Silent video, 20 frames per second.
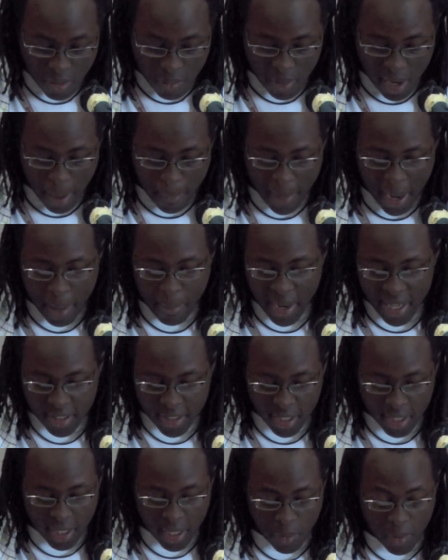When I bite my
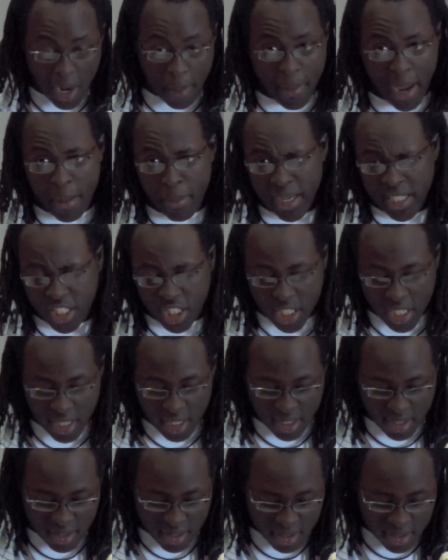tongue, when I bite my
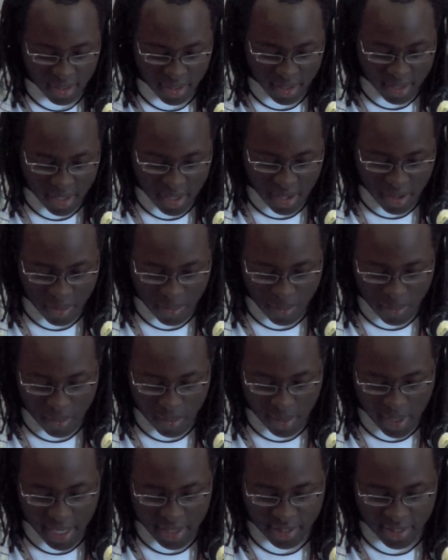cheek.
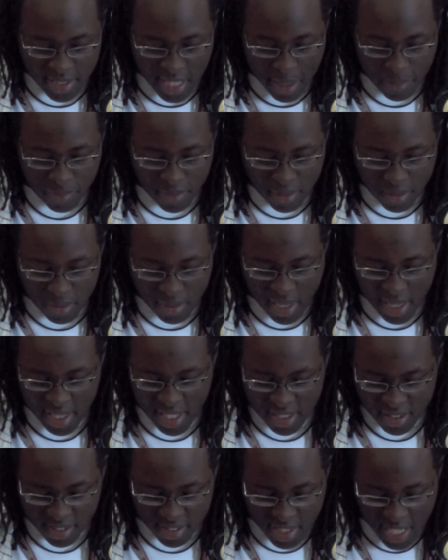When I
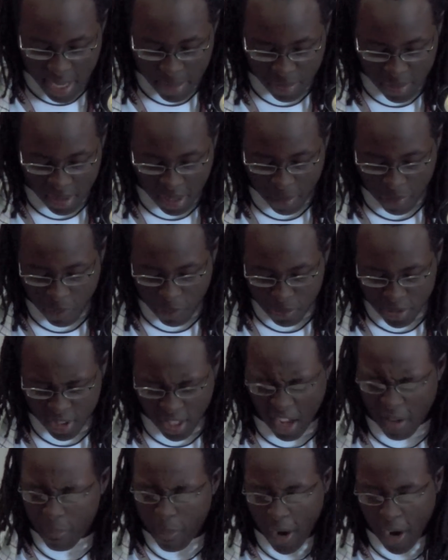get slapped on the
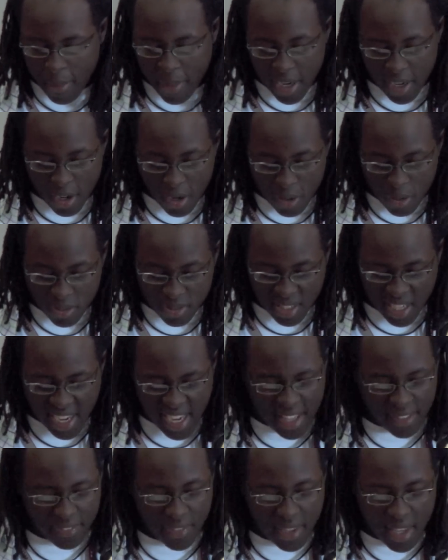soft part of my nose, I
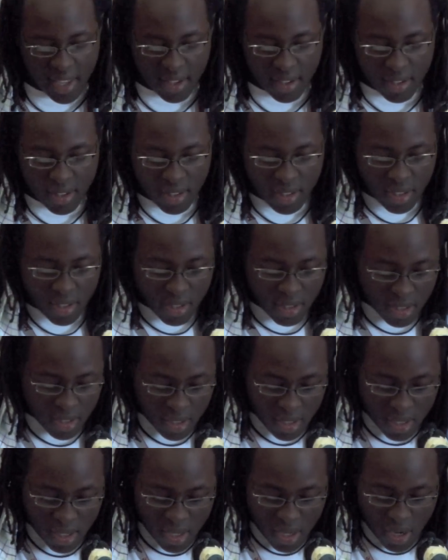hate that.
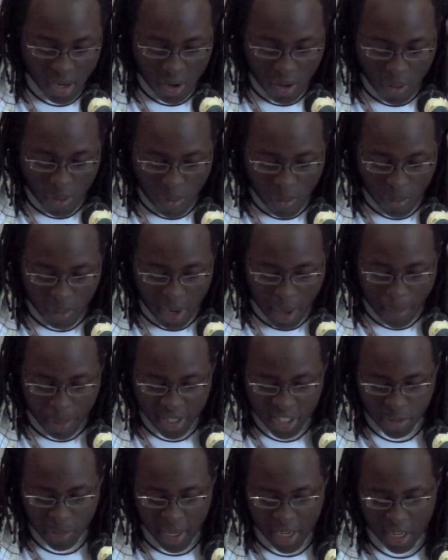When I
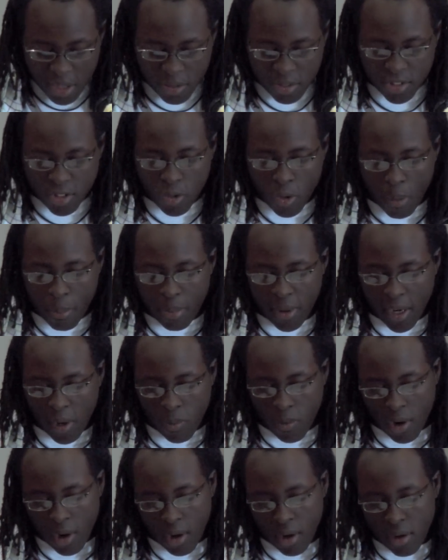punch my knuckles into a brick
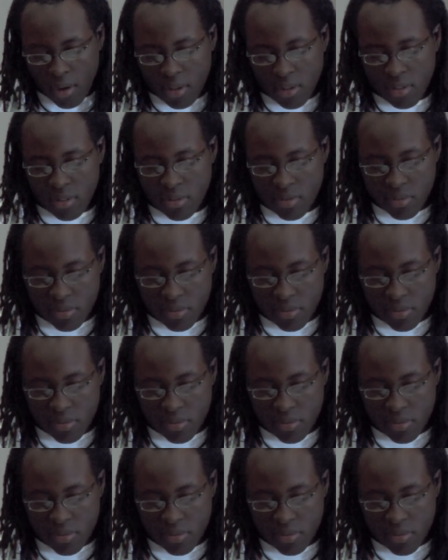wall.